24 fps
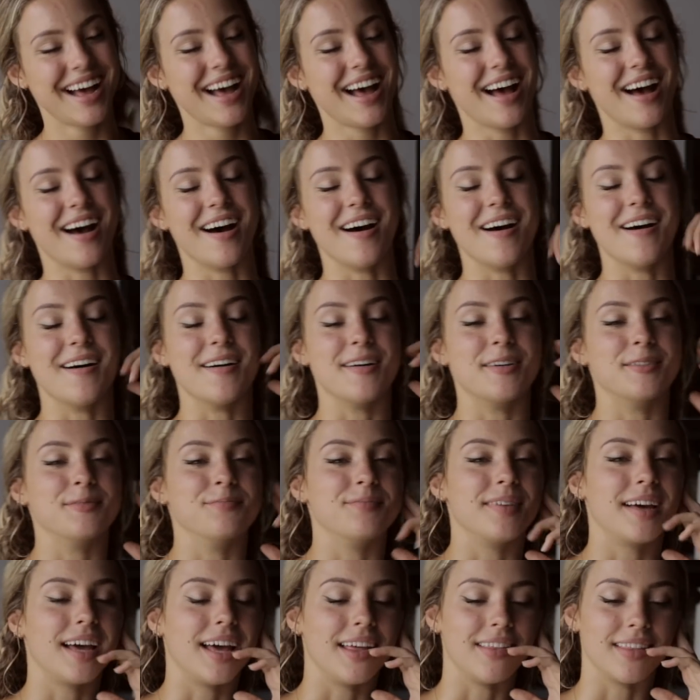
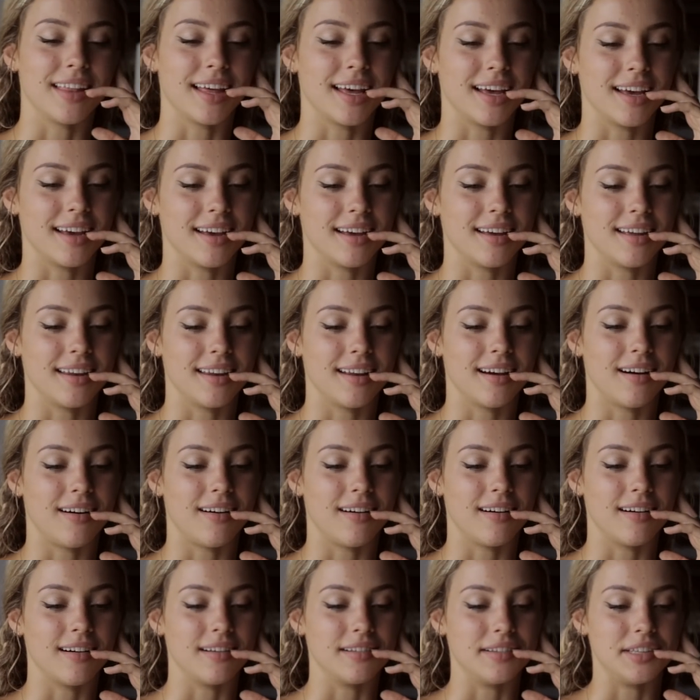And then
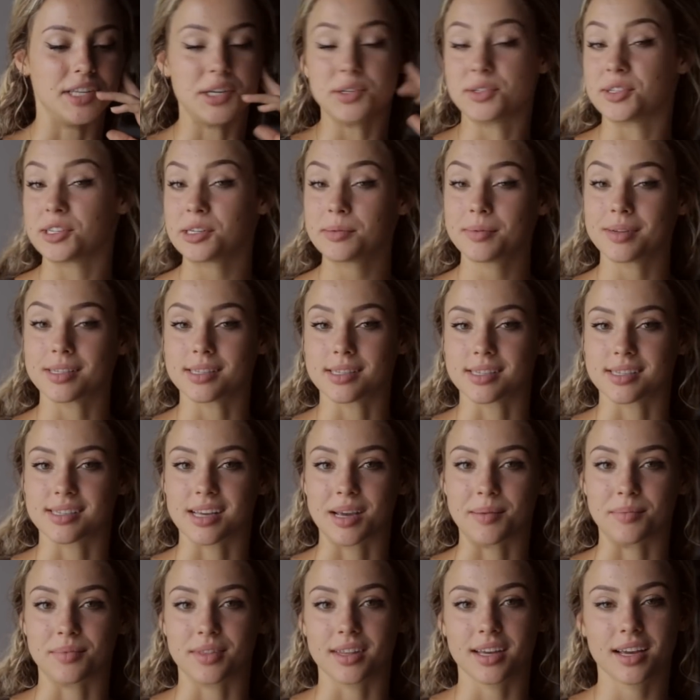on YouTube, it's the
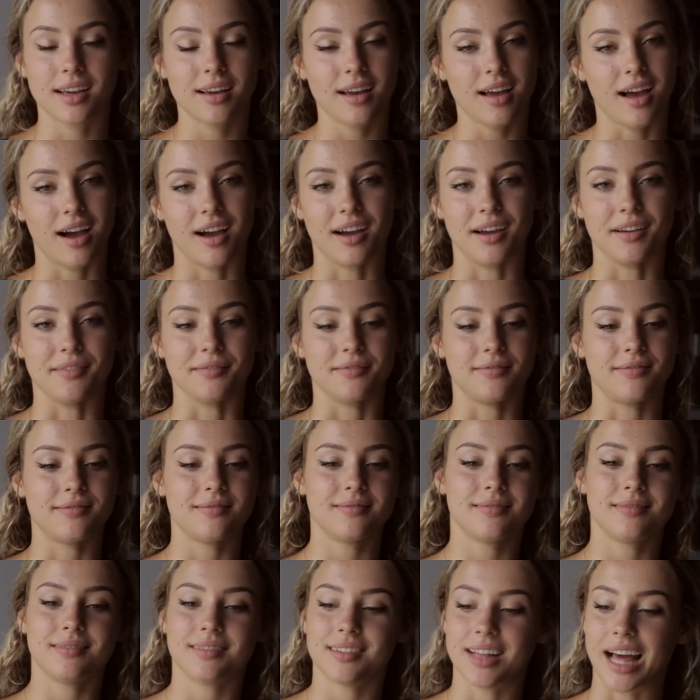same thing.
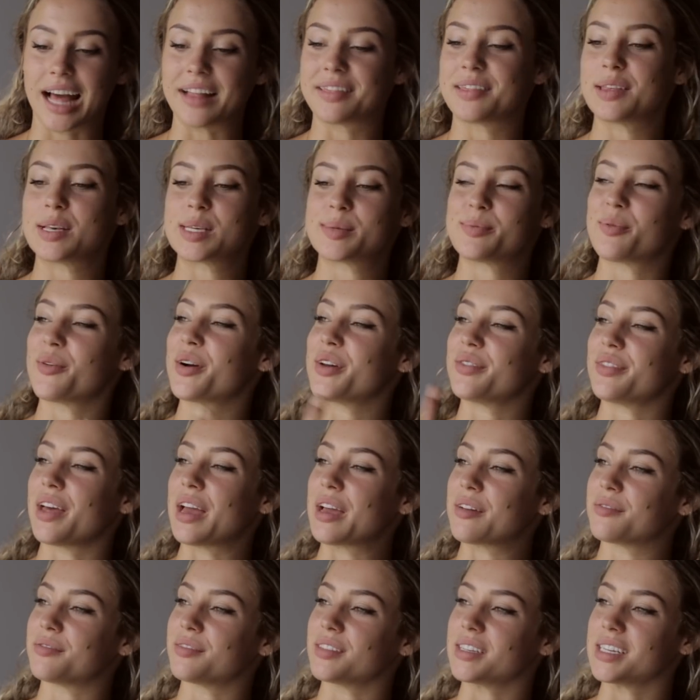At this point,
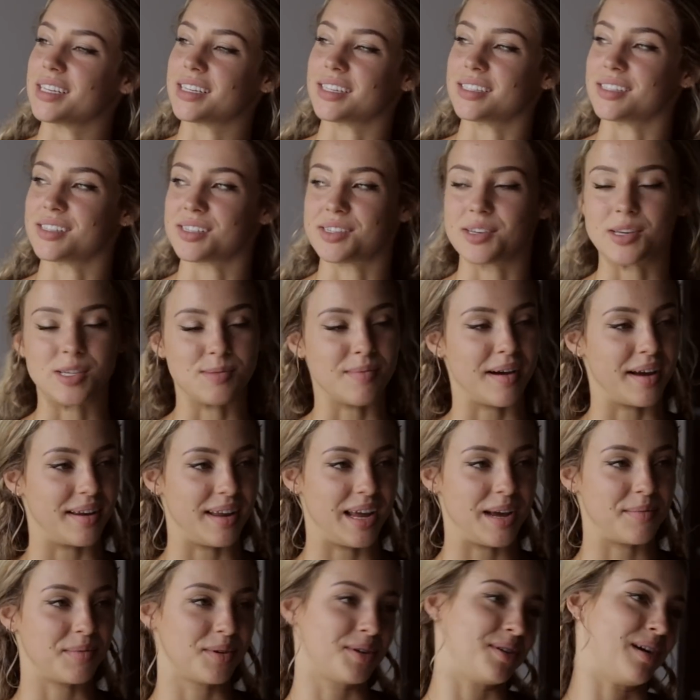thankfully, can just use my
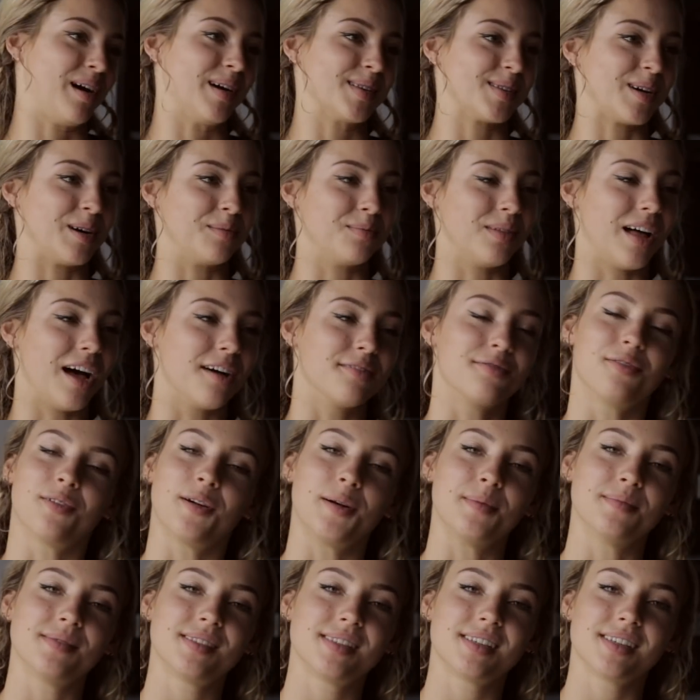name across all
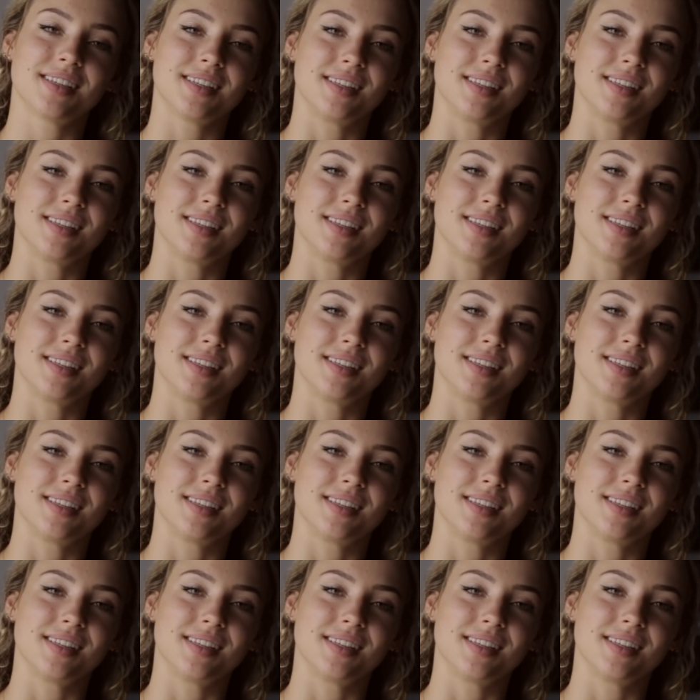platforms.